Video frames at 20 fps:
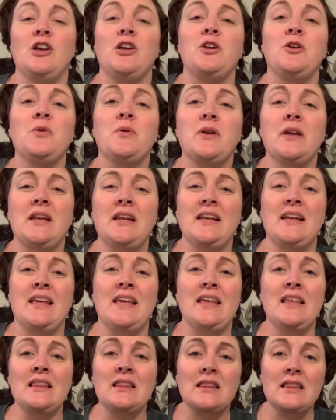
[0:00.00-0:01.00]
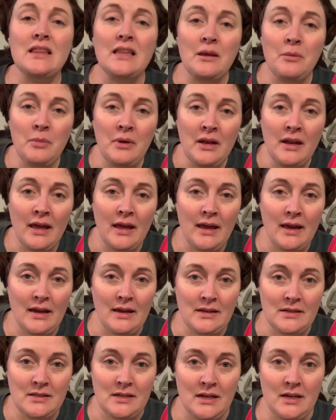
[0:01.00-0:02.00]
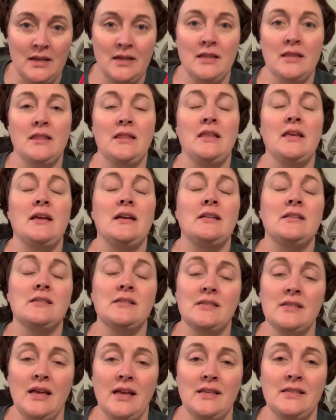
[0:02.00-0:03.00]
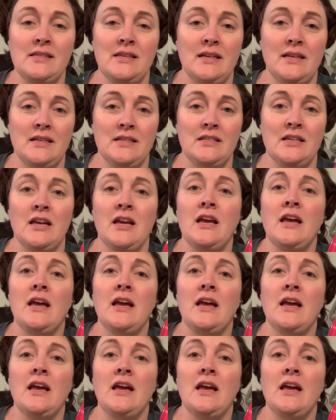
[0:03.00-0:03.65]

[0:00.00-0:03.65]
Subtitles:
you can eliminate the incessant,